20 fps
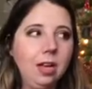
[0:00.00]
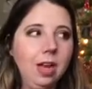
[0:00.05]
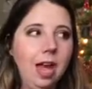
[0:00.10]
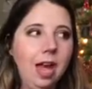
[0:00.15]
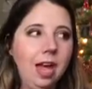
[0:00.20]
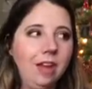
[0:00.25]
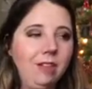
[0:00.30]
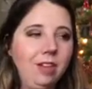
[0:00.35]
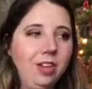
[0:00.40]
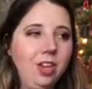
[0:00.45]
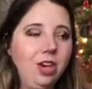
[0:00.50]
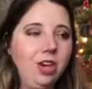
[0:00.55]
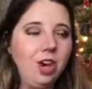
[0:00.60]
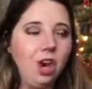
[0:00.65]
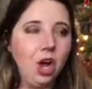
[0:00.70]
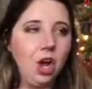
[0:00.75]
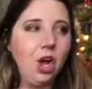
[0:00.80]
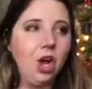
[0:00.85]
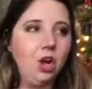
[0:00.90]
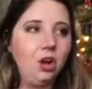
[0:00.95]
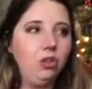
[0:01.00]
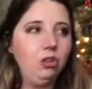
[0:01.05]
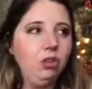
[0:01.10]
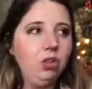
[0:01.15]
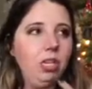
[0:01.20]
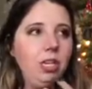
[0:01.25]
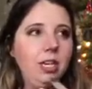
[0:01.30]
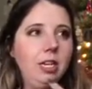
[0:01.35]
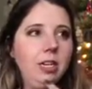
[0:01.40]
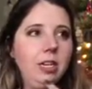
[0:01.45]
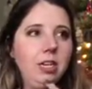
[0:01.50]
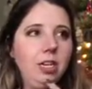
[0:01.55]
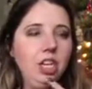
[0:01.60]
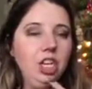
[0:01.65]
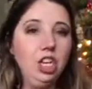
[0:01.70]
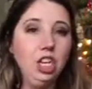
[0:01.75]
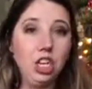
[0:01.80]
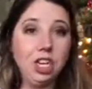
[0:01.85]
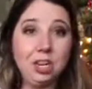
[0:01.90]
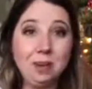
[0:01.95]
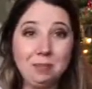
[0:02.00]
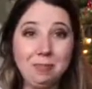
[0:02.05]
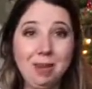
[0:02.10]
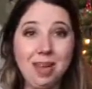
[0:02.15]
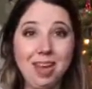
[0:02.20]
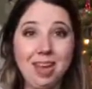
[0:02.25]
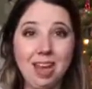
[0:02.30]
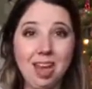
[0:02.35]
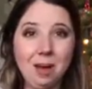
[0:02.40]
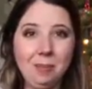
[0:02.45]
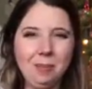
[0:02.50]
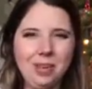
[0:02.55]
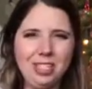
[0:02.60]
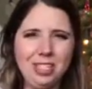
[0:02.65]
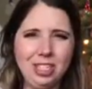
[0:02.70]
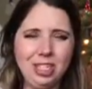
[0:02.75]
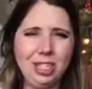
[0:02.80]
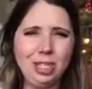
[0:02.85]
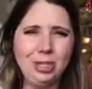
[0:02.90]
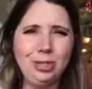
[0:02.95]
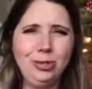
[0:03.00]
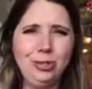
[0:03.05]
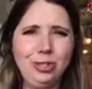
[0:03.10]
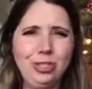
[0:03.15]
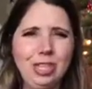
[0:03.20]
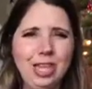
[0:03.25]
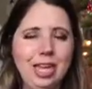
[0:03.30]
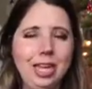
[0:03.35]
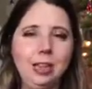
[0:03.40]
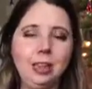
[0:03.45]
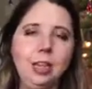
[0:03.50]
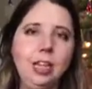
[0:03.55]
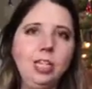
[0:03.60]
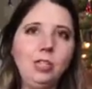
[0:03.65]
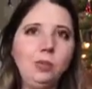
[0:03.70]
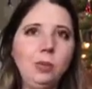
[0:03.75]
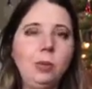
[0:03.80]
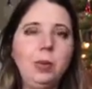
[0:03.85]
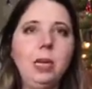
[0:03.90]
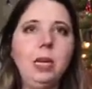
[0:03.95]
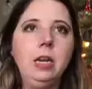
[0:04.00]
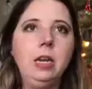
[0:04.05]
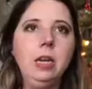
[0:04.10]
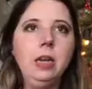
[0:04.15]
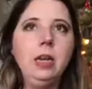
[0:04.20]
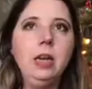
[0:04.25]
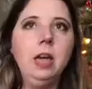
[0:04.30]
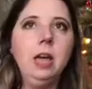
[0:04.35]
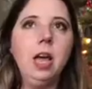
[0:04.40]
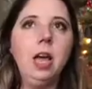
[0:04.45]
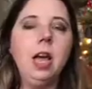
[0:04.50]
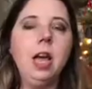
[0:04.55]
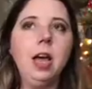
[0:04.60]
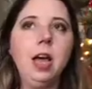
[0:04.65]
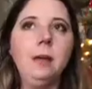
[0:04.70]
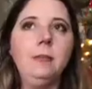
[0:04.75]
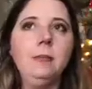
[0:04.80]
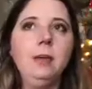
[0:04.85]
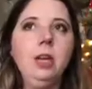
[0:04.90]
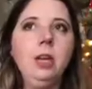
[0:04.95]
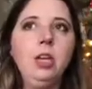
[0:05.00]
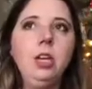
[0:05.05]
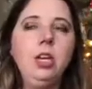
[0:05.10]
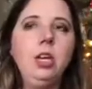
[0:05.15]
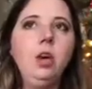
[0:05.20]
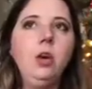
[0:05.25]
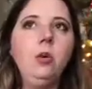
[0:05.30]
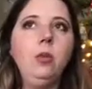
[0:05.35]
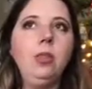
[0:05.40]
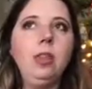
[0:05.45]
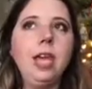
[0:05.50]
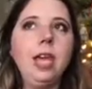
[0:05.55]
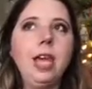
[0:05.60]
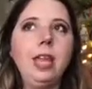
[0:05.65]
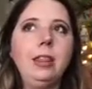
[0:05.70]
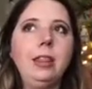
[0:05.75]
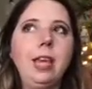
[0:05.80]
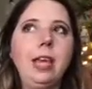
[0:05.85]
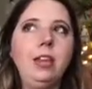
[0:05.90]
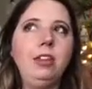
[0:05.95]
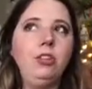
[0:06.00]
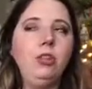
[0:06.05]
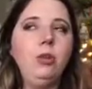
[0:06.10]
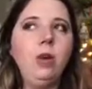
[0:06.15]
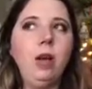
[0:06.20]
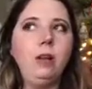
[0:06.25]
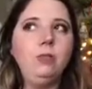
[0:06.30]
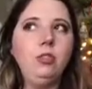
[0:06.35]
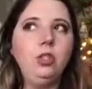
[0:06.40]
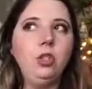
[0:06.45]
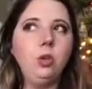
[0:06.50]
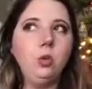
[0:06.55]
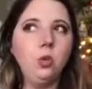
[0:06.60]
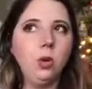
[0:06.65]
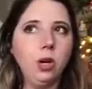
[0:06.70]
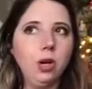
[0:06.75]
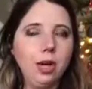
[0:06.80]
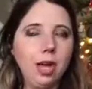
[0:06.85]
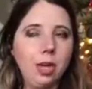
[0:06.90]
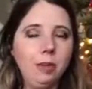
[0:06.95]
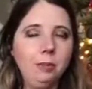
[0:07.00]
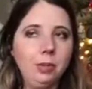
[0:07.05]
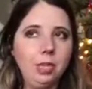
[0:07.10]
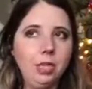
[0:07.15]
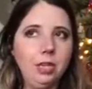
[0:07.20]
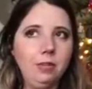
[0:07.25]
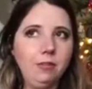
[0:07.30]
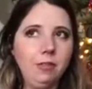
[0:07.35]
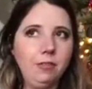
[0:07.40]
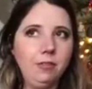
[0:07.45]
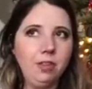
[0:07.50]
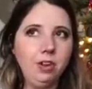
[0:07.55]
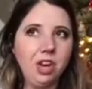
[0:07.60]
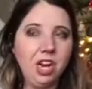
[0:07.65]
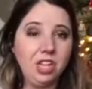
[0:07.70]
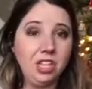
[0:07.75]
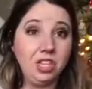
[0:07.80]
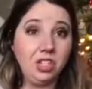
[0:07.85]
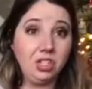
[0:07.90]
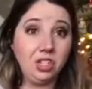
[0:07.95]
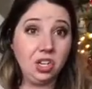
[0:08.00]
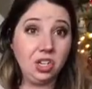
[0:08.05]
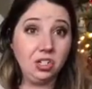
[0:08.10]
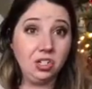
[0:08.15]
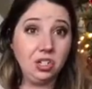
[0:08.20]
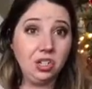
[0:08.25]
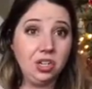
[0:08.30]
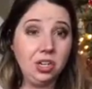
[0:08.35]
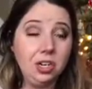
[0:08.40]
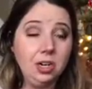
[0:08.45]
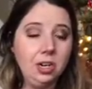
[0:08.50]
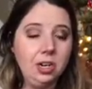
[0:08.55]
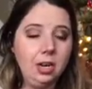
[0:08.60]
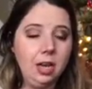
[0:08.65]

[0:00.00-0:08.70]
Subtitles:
having your own good makeup is a huge thing. These women, you know, they do have to work, I believe, if they're at the shelter.